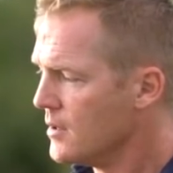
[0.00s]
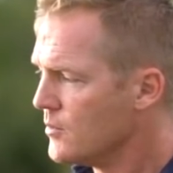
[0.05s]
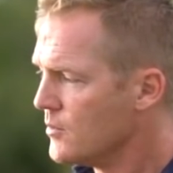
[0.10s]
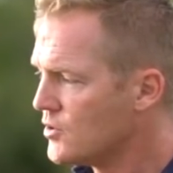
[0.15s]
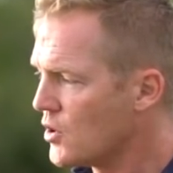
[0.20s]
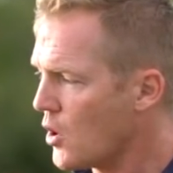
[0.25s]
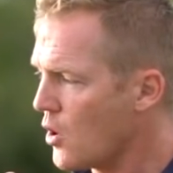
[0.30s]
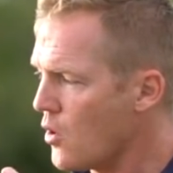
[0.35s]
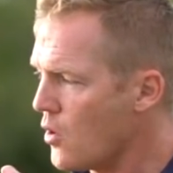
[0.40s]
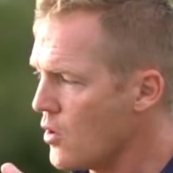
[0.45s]

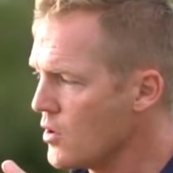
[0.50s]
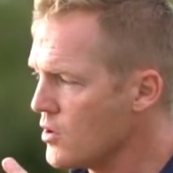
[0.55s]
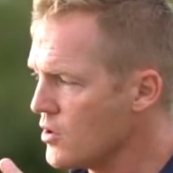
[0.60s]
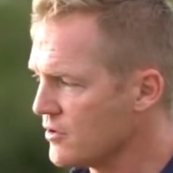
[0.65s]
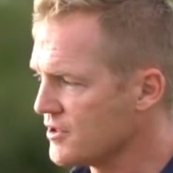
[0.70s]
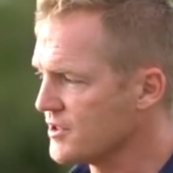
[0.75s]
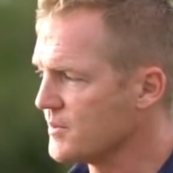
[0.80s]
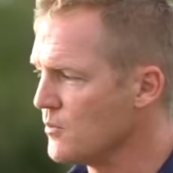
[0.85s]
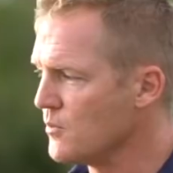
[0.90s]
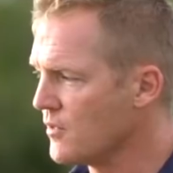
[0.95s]
turn
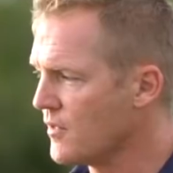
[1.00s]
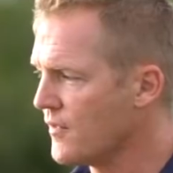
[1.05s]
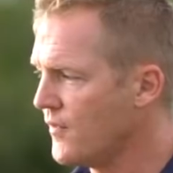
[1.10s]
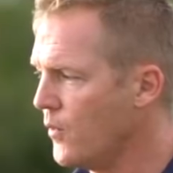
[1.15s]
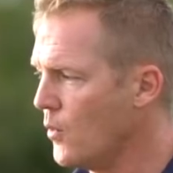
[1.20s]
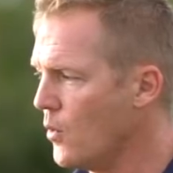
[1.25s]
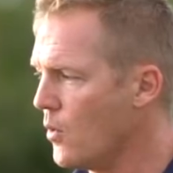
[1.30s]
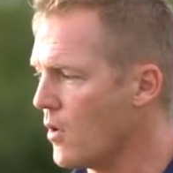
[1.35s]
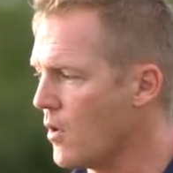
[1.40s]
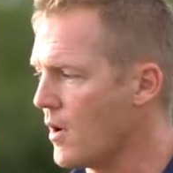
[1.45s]
your Smooth
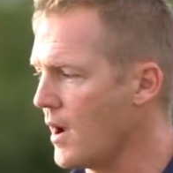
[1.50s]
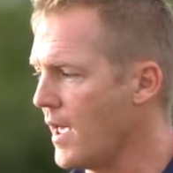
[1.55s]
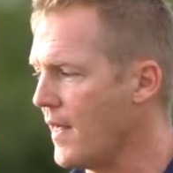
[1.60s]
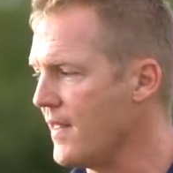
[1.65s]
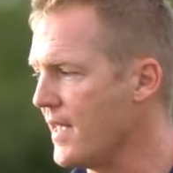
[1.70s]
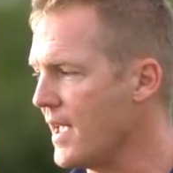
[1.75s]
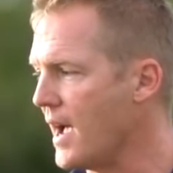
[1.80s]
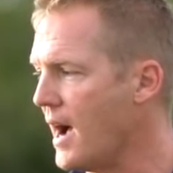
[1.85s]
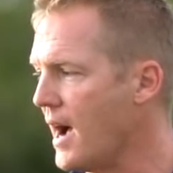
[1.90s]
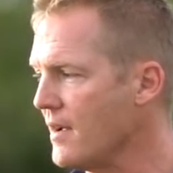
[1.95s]
4
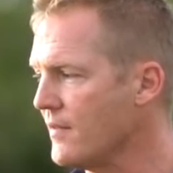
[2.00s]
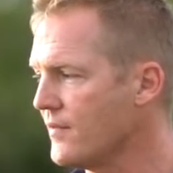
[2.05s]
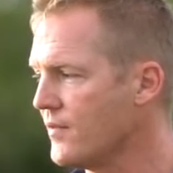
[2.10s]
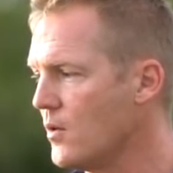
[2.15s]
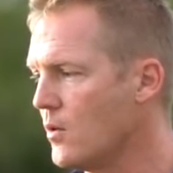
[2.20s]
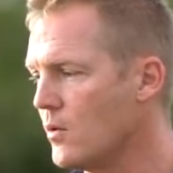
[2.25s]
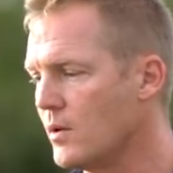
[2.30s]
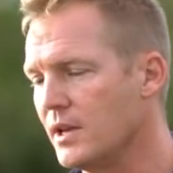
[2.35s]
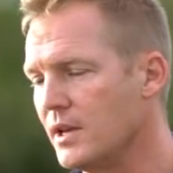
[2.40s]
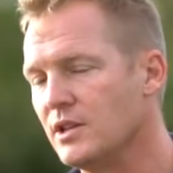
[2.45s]
and the
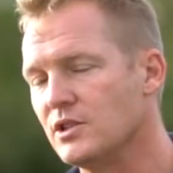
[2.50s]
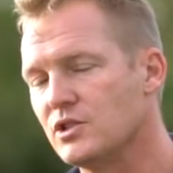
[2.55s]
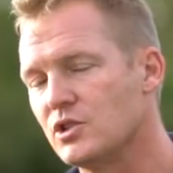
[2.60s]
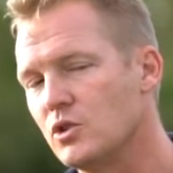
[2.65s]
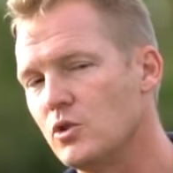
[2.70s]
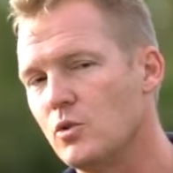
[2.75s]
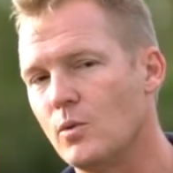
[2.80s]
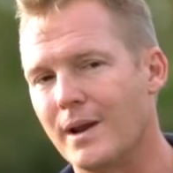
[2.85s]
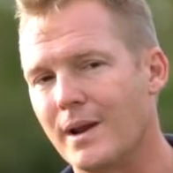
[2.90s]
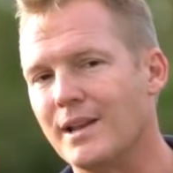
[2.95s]
iPhone
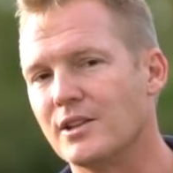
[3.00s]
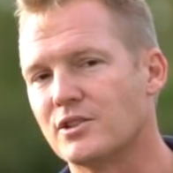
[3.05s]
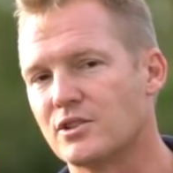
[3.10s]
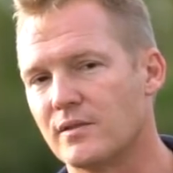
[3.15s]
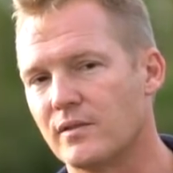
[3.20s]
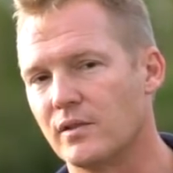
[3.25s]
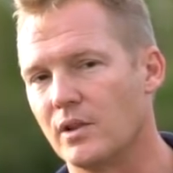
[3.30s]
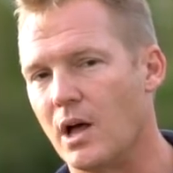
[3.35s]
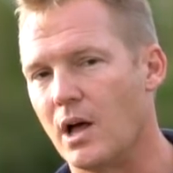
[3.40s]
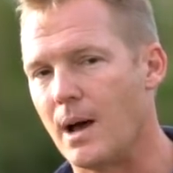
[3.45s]
into an
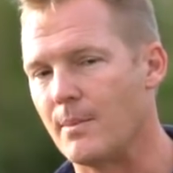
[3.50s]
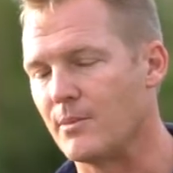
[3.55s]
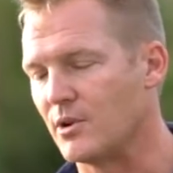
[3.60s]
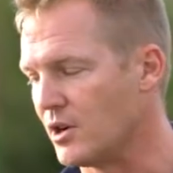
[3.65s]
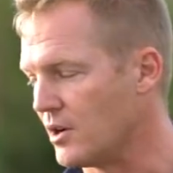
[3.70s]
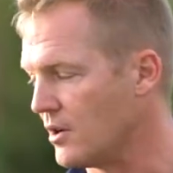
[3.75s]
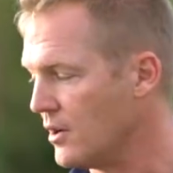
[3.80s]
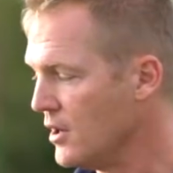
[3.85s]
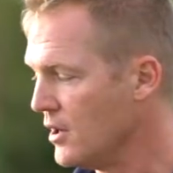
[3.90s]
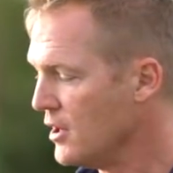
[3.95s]

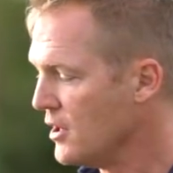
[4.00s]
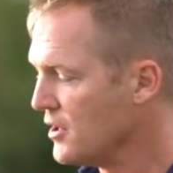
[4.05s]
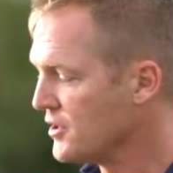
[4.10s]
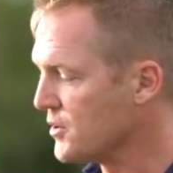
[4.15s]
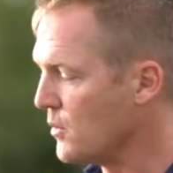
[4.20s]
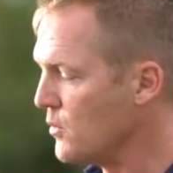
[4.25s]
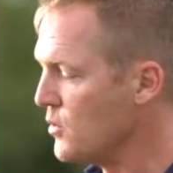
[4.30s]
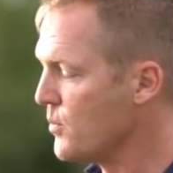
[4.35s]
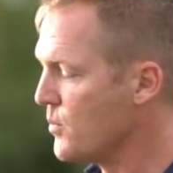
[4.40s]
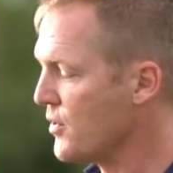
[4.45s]
intervalometer. So when you